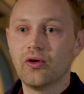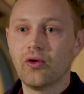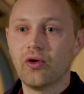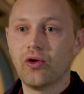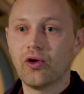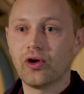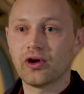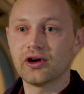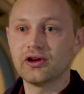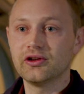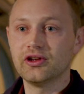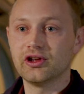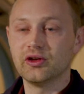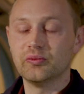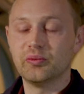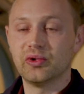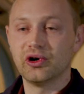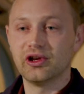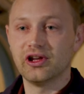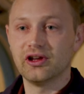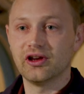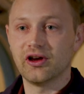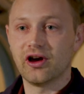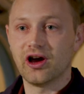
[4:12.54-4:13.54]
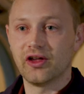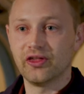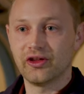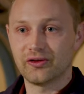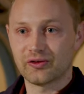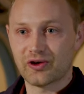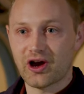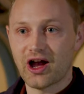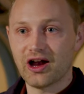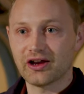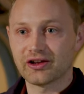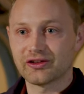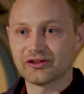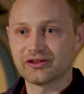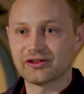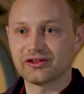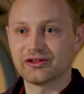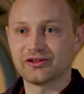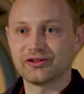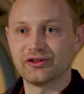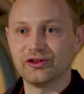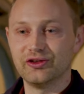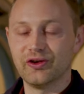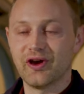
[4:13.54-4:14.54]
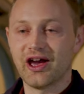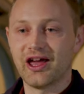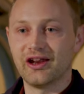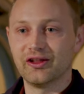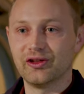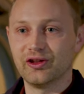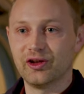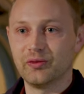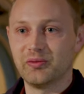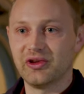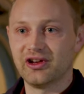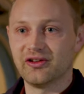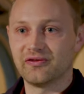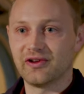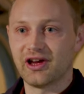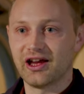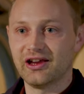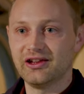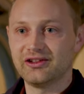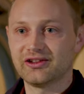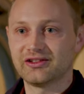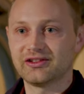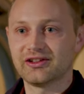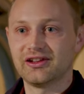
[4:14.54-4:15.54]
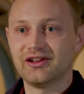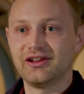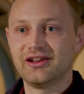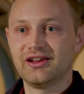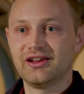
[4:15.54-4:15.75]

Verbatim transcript: or you can put it on the rocks, so you add a little bit of ice